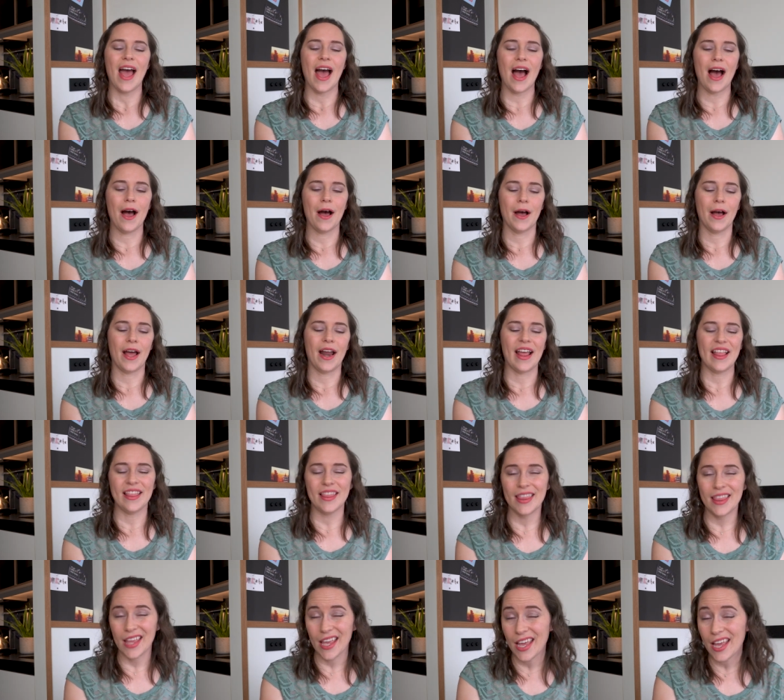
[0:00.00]
Uh, and I
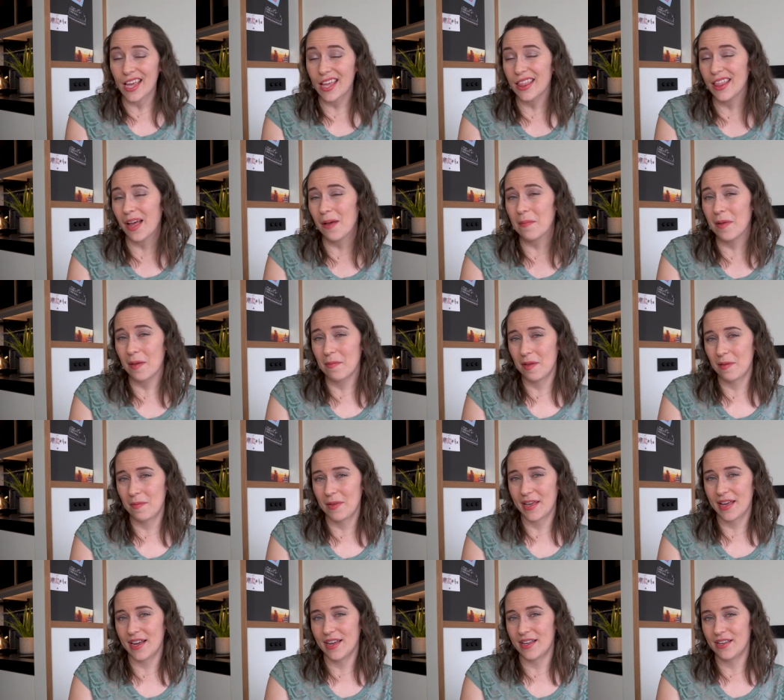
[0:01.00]
think that might be
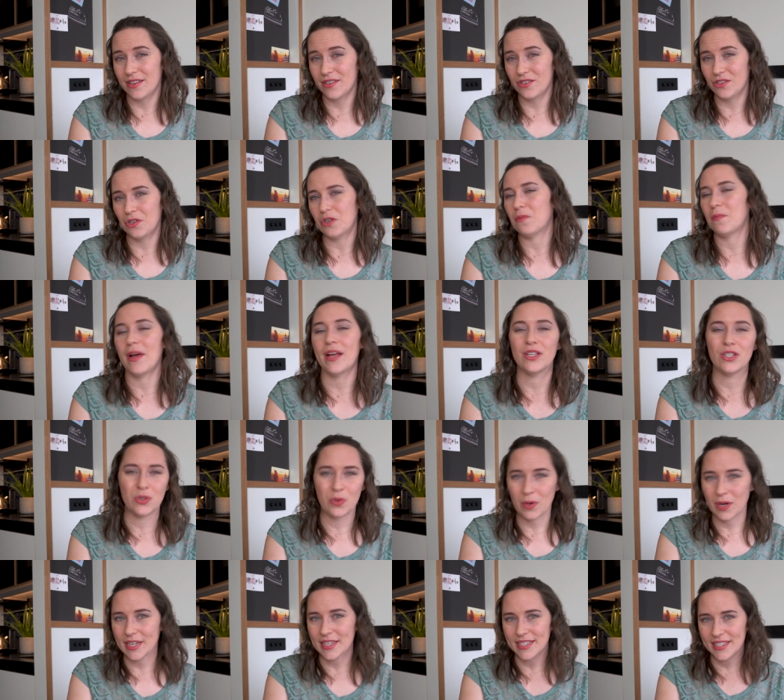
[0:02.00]
because you don't pay
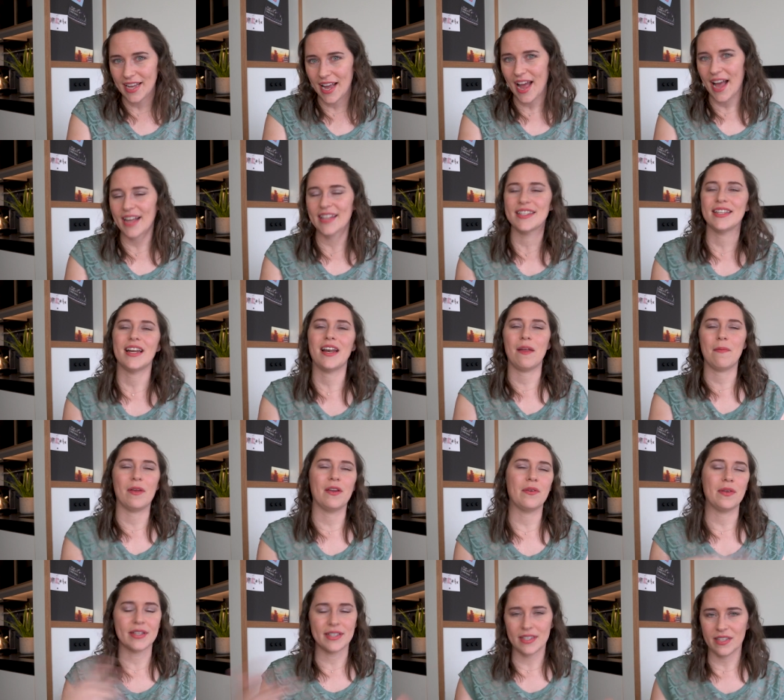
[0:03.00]
tourist tax and
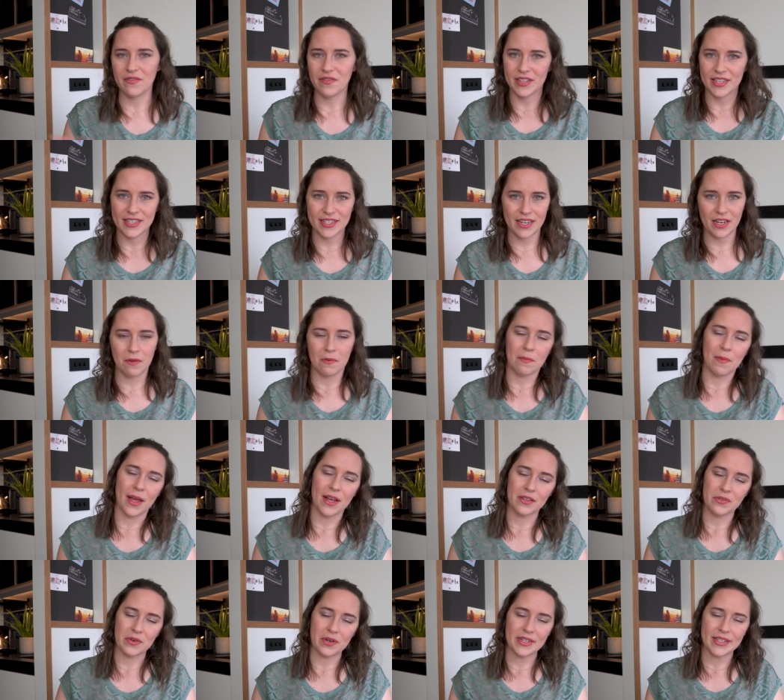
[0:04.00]
anybody who doesn't live in the city would
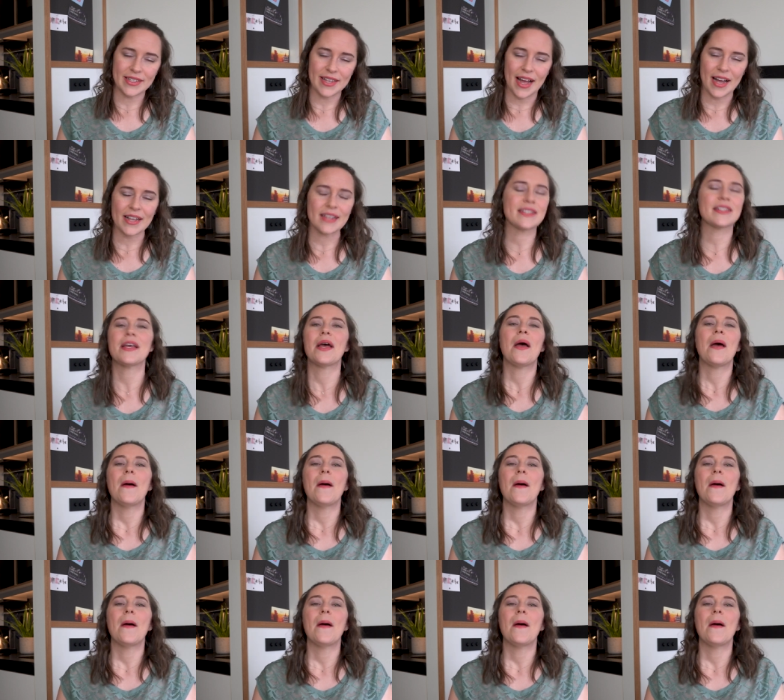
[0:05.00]
pay a tourist tax.